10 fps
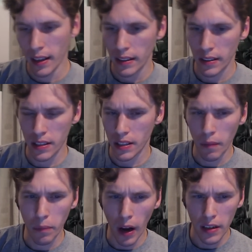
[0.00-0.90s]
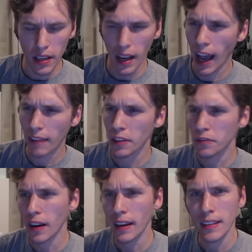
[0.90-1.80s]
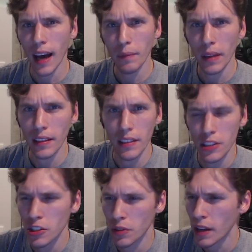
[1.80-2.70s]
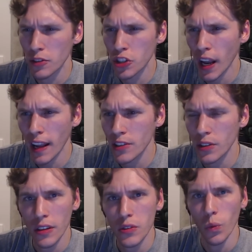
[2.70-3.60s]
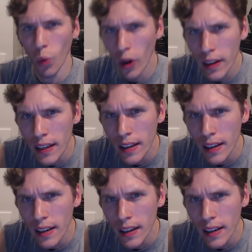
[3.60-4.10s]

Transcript: the sub box like half the fucking time like is just getting changed or doesn't work.